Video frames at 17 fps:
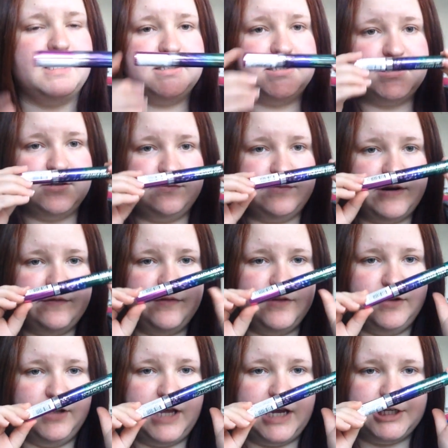it's the
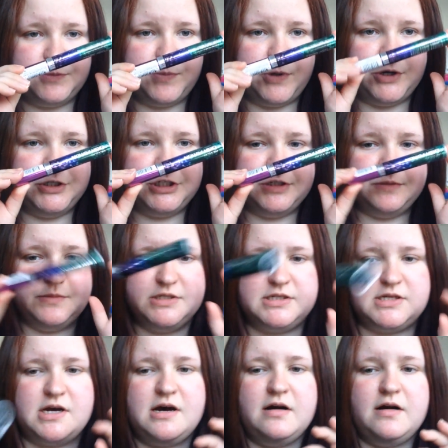Revlon Lash Potion
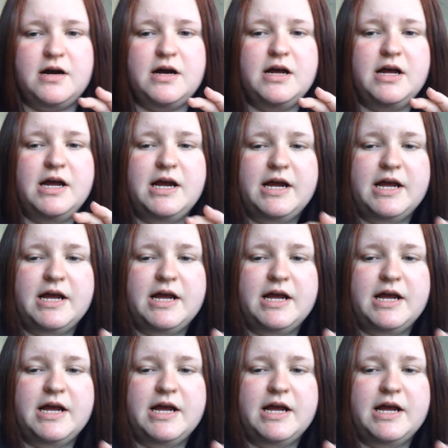Mascara